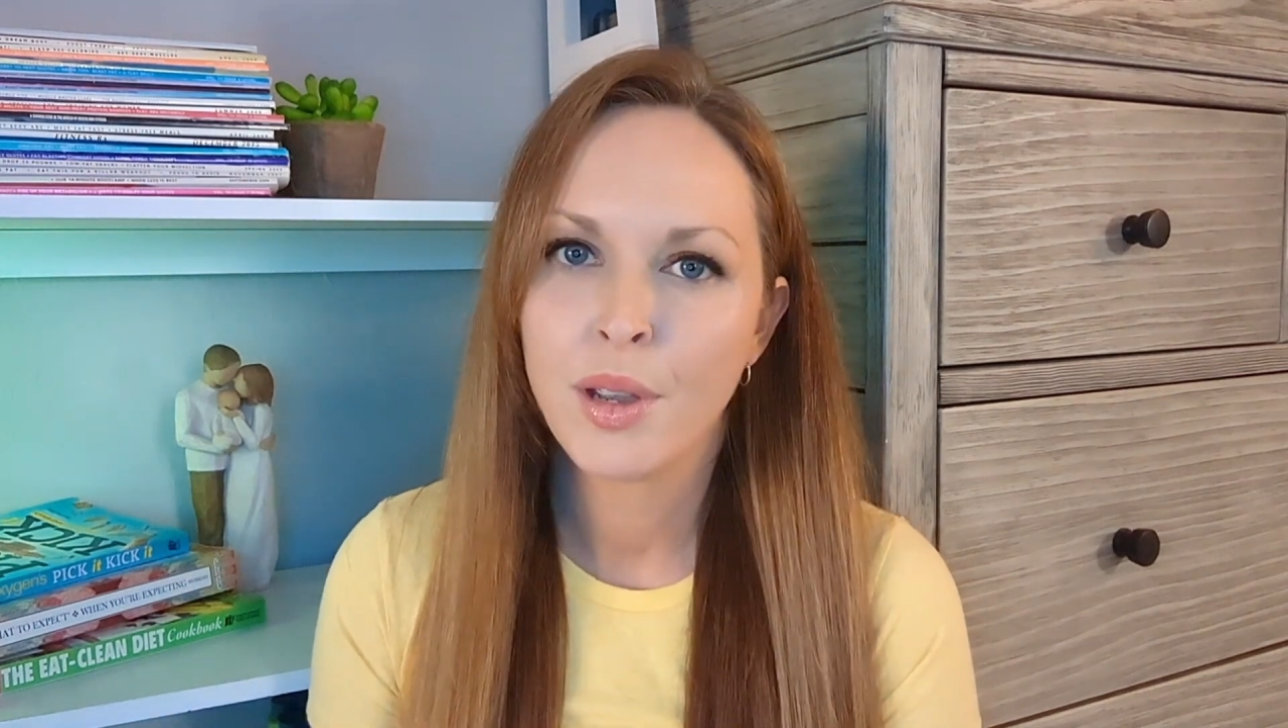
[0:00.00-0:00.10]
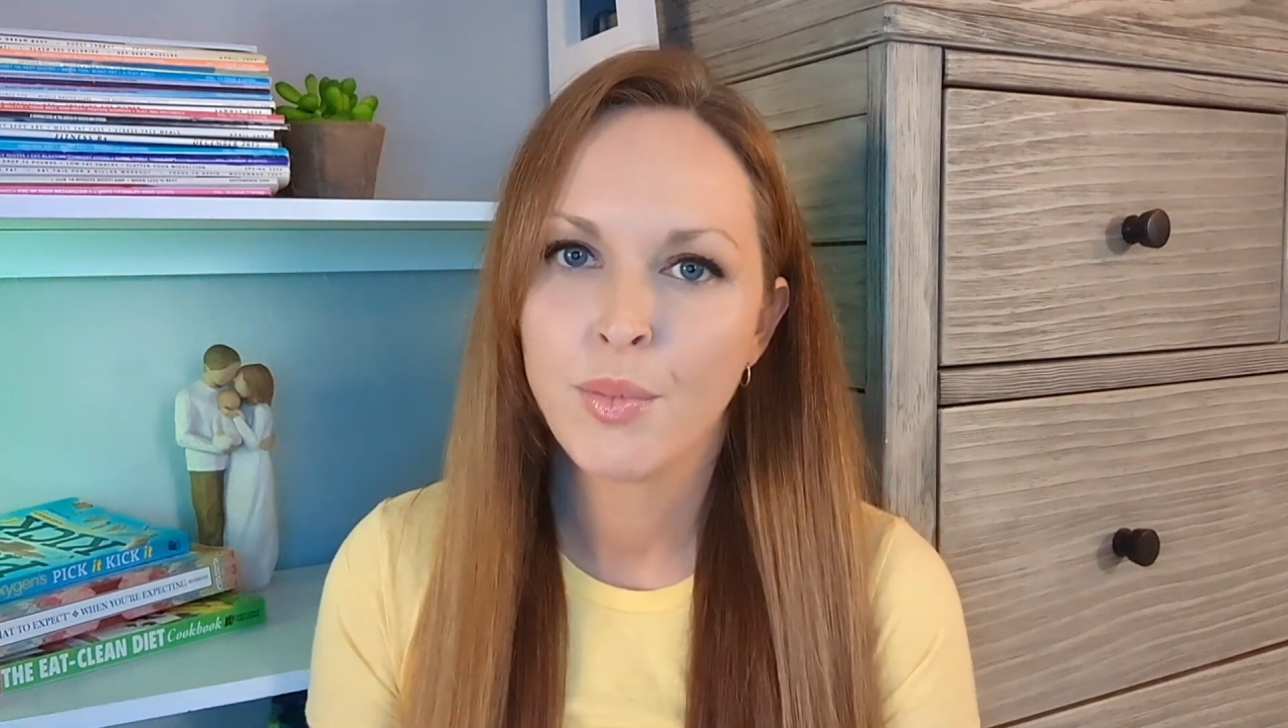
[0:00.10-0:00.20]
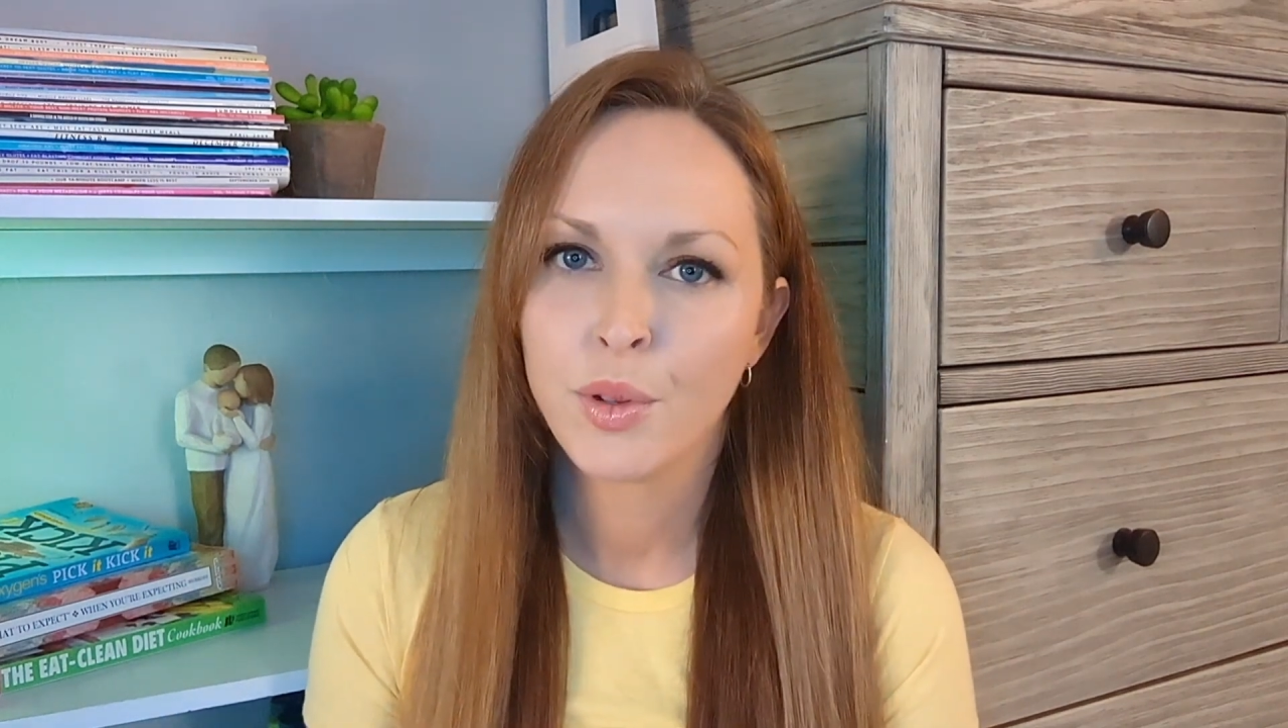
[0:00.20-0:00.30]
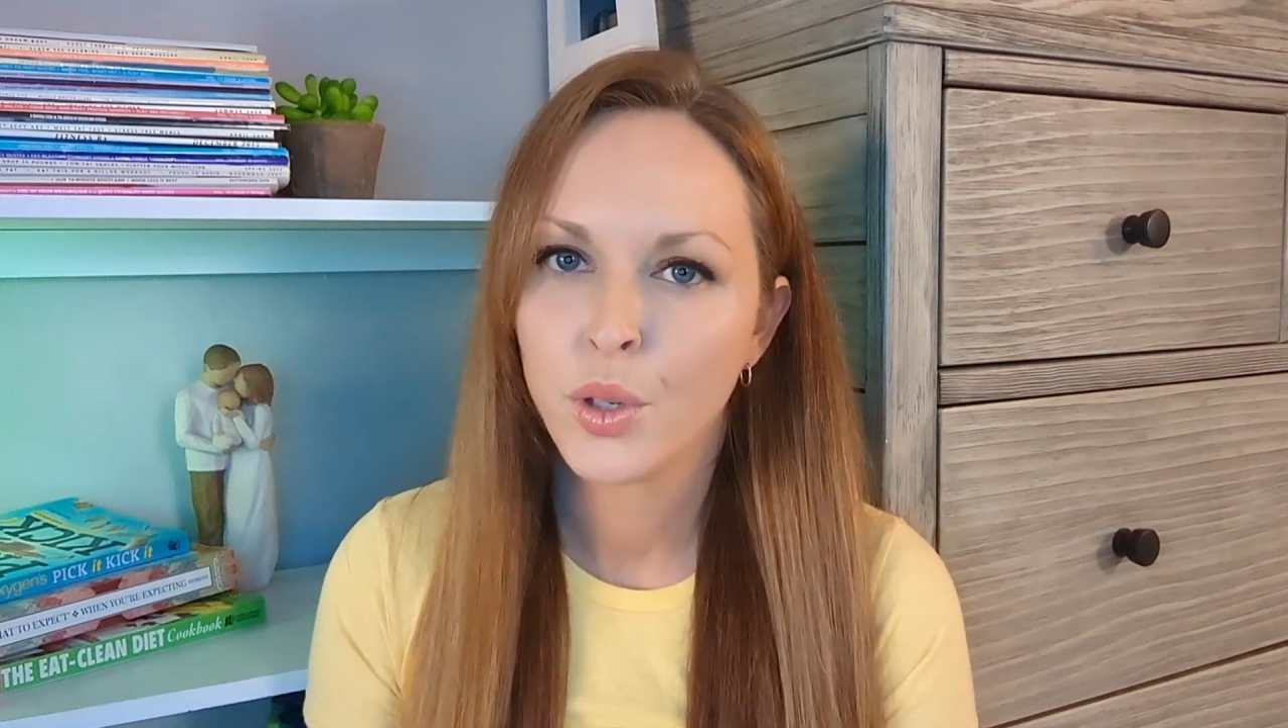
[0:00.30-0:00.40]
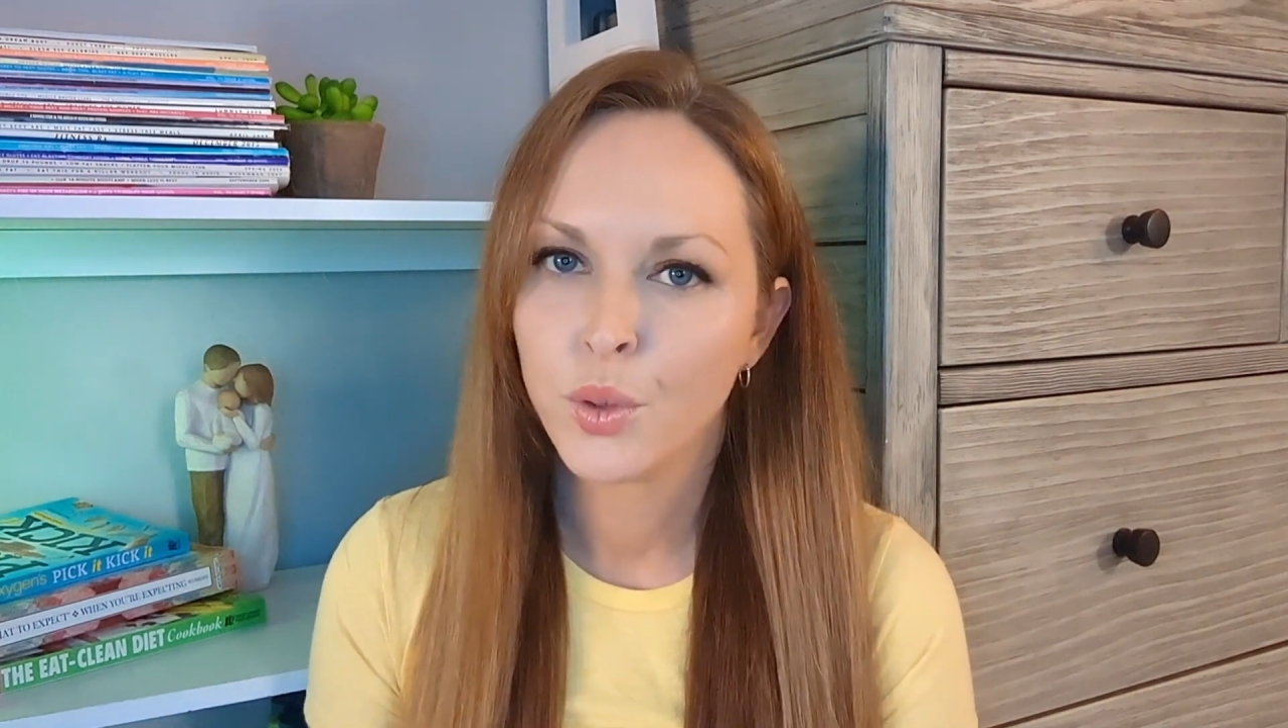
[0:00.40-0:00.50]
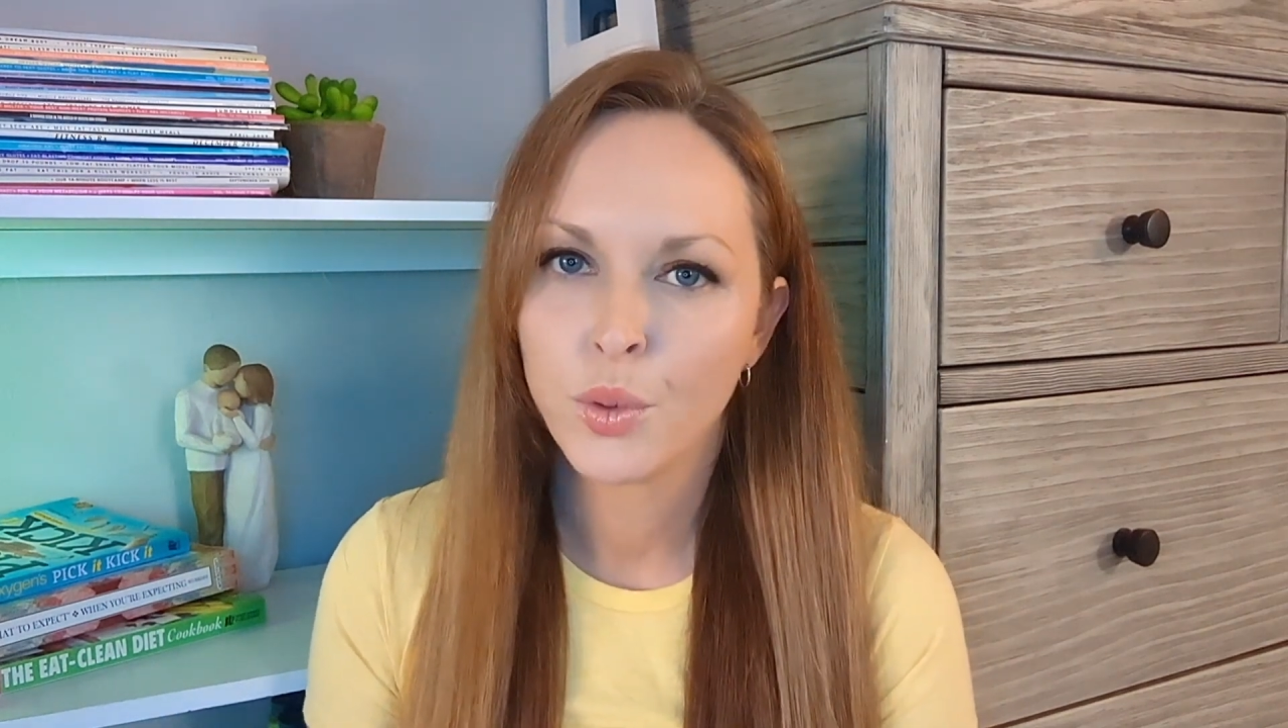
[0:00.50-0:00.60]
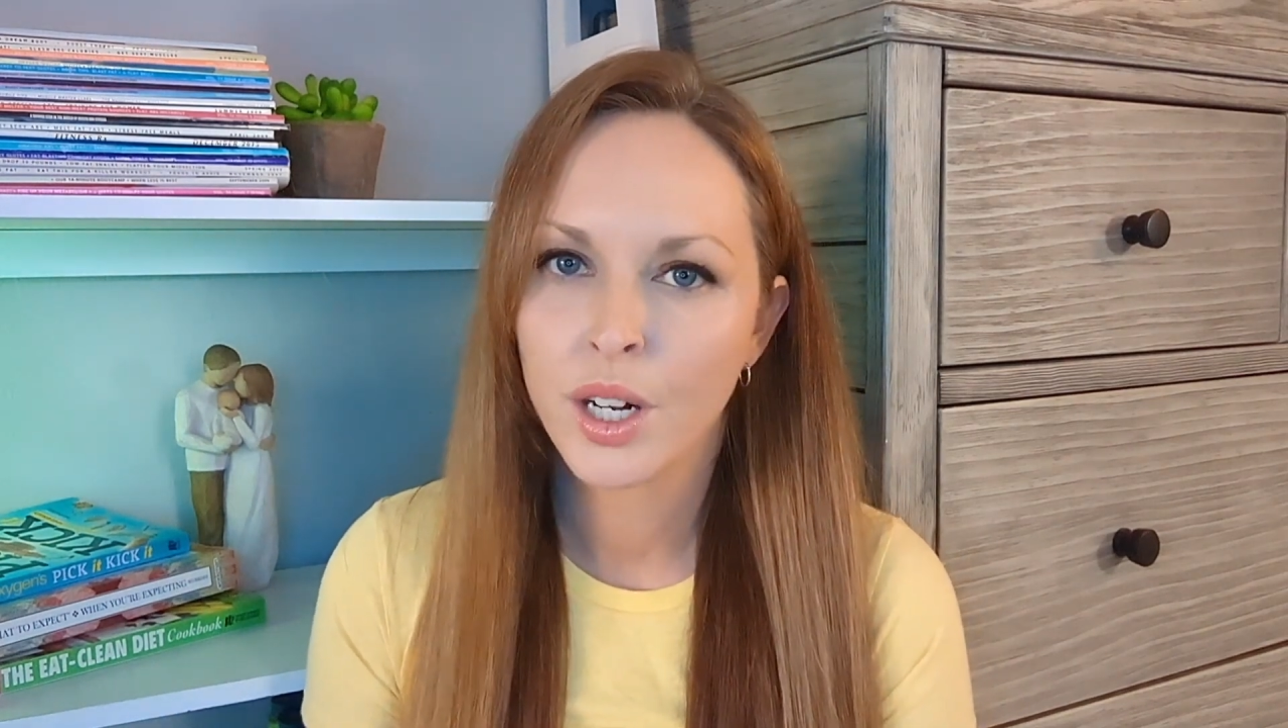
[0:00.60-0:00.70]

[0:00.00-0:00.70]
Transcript: people who